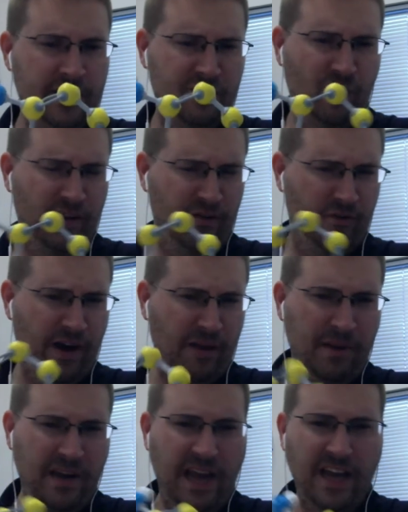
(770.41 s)
that's one of the
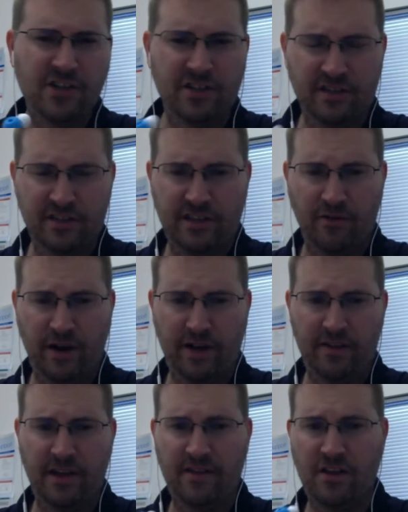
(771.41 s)
recommendations, is they,
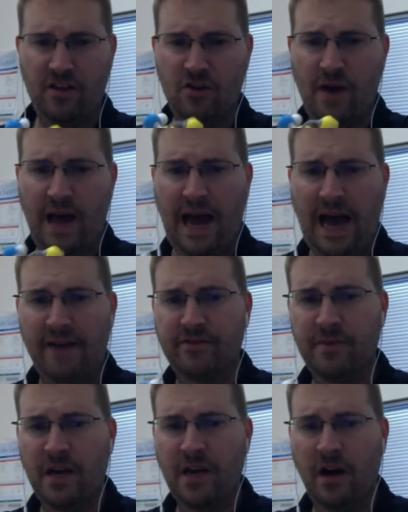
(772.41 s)
re you have
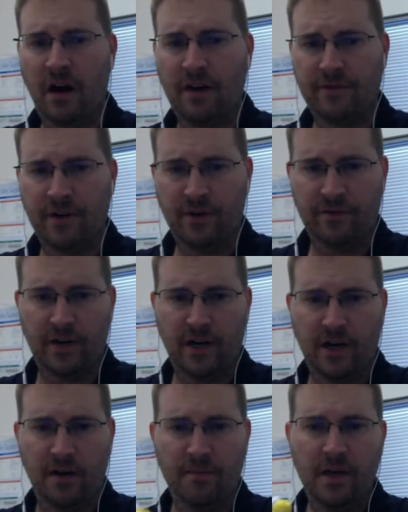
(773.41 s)
to be off of
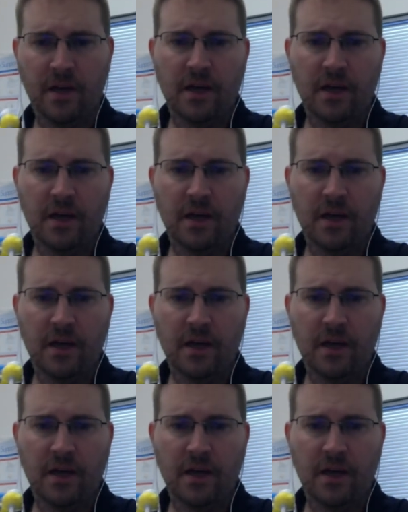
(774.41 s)
um,